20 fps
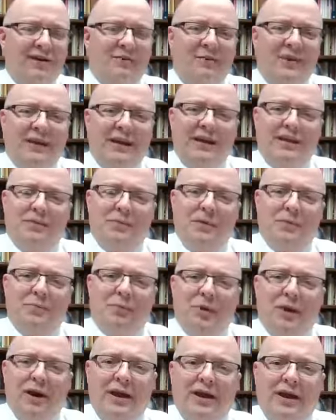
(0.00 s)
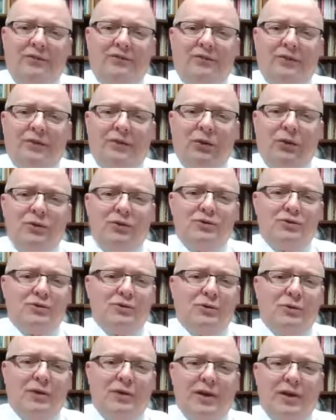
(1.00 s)
Uh, we need to be praying for
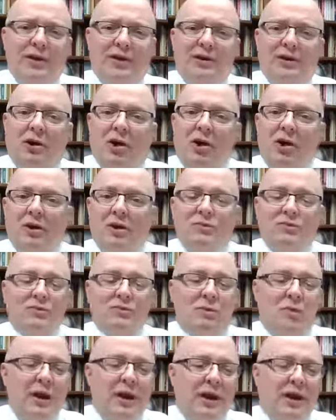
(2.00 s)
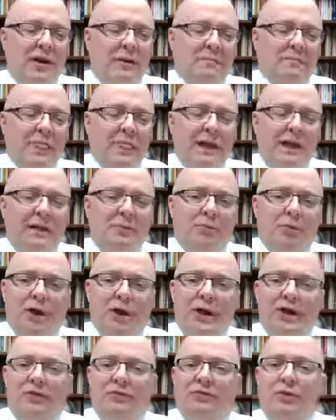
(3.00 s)
those who are in harm's way
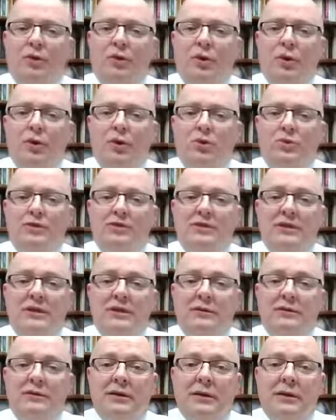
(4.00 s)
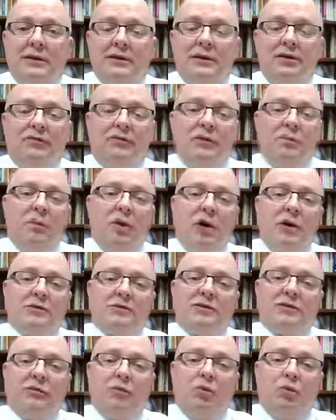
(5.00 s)
praying for those in different
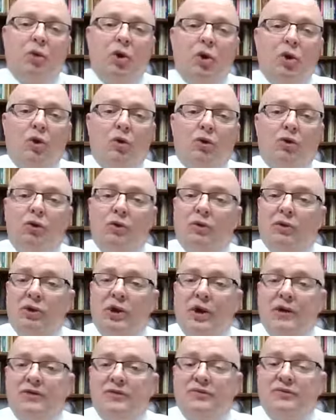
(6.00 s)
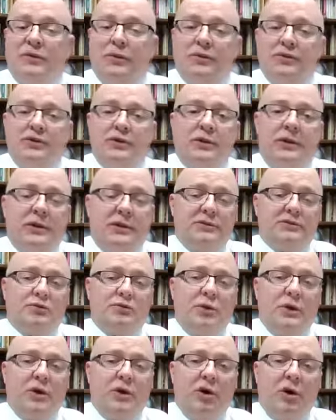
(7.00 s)
parts of the world who are not as fortunate as
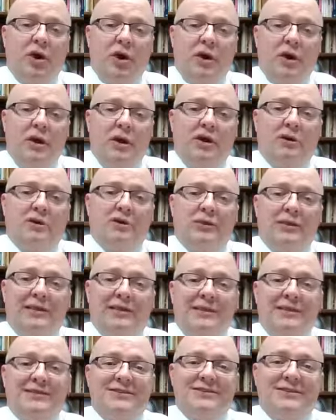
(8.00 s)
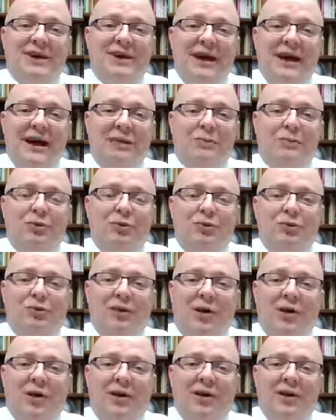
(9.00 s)
we are during this time,
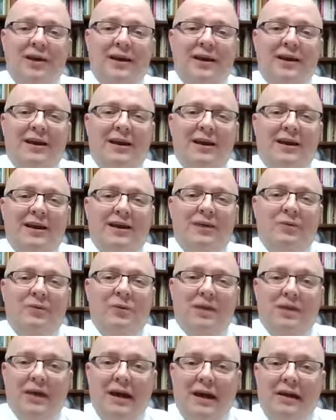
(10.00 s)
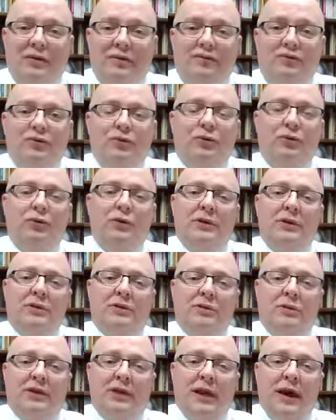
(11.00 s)
who are uh, without food
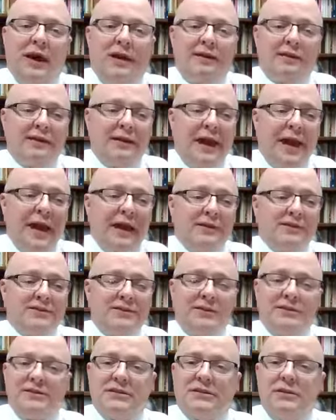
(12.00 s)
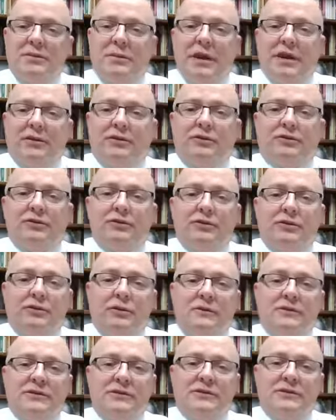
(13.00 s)
and without access to medical
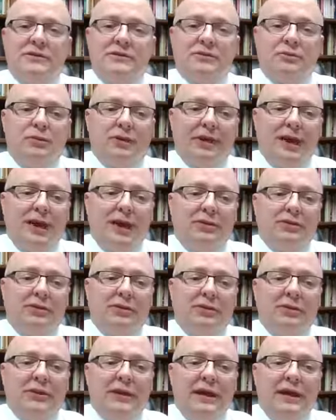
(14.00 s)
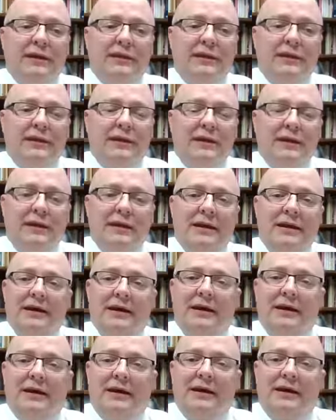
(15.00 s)
services, without their daily
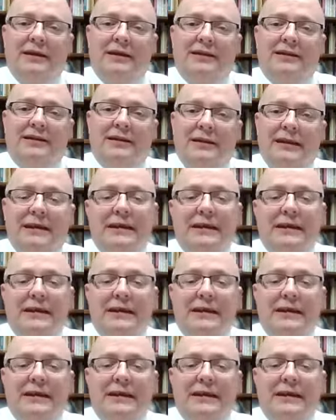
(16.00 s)
uh,